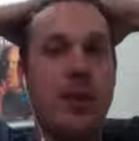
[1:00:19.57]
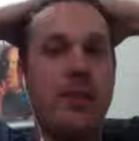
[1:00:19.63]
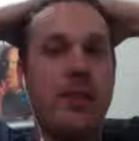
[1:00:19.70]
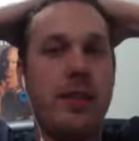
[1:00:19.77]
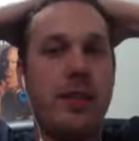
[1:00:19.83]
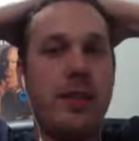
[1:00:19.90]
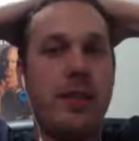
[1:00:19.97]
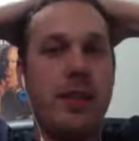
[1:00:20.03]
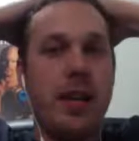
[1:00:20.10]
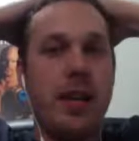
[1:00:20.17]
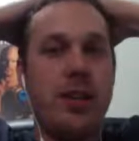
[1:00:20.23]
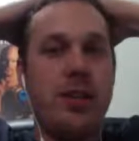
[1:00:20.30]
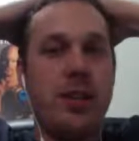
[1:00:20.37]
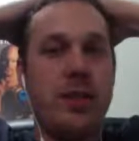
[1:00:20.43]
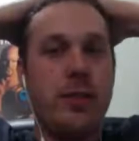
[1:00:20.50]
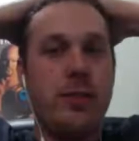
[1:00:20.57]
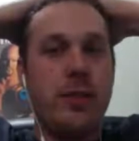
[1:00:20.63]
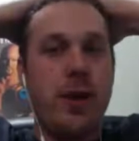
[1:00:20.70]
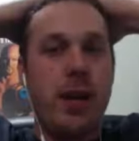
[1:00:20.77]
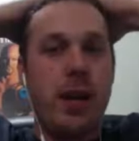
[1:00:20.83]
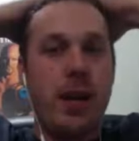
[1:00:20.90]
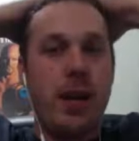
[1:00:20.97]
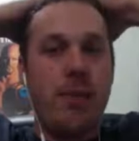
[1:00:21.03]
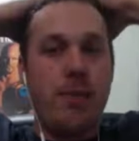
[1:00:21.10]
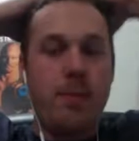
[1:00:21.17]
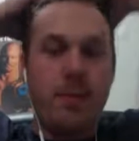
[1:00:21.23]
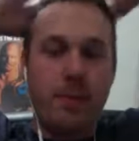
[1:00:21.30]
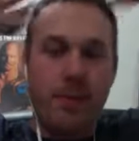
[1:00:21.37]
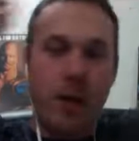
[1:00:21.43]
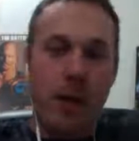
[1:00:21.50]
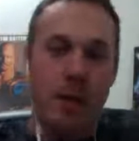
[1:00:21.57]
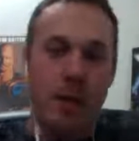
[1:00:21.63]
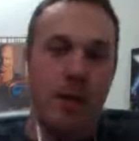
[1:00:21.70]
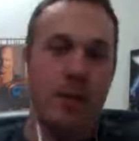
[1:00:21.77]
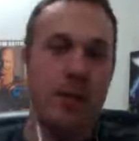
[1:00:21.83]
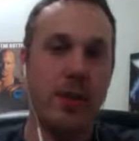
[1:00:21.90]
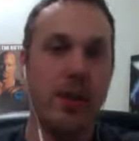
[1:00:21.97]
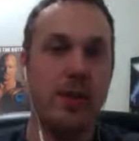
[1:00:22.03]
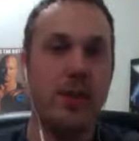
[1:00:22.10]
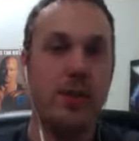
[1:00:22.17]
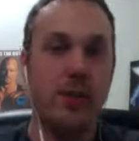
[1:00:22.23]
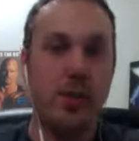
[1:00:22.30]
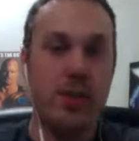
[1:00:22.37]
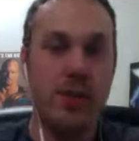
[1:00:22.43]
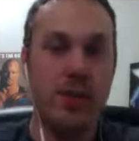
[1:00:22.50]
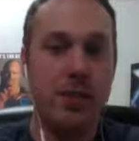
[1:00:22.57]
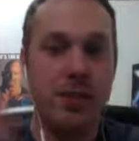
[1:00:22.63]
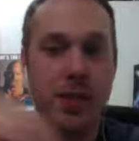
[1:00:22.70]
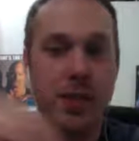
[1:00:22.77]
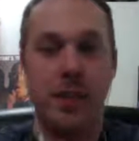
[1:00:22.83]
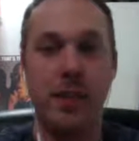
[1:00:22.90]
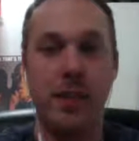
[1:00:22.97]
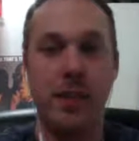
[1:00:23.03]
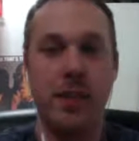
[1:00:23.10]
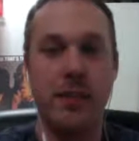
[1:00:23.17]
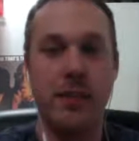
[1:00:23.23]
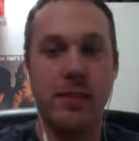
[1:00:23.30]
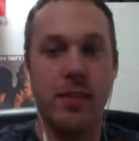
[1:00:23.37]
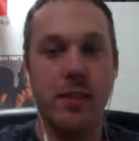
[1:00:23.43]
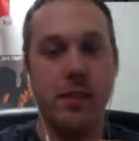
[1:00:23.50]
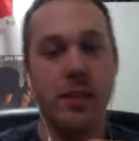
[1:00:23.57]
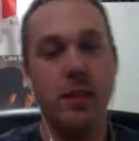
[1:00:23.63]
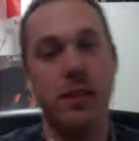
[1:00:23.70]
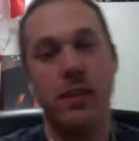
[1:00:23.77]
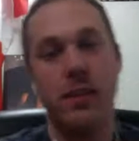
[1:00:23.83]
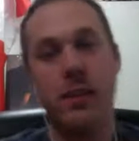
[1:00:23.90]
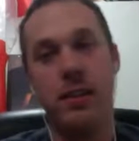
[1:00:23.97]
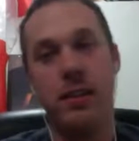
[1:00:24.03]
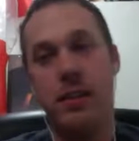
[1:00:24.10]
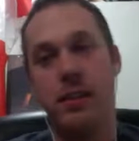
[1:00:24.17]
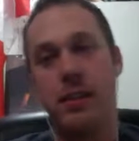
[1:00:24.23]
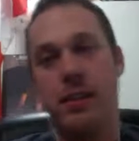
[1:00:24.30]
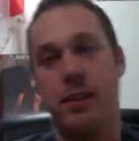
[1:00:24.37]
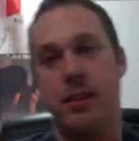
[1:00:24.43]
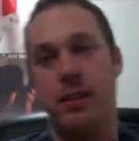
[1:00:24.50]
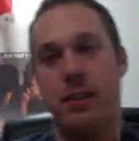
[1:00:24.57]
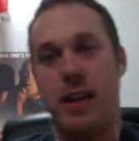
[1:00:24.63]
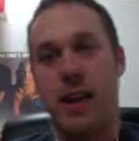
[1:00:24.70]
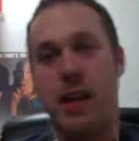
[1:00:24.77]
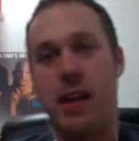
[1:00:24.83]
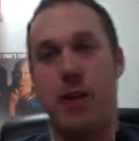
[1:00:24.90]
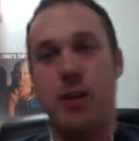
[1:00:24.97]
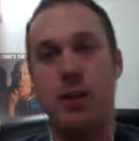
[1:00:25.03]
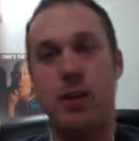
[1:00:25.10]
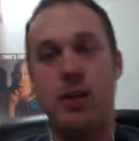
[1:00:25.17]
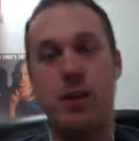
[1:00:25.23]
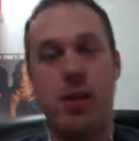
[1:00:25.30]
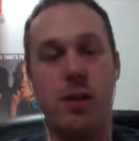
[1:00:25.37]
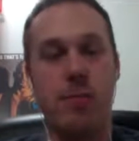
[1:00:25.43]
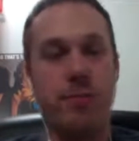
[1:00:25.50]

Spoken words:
like, share, subscribe. Follow us on the Twitter and the Insta at Punch Stomp.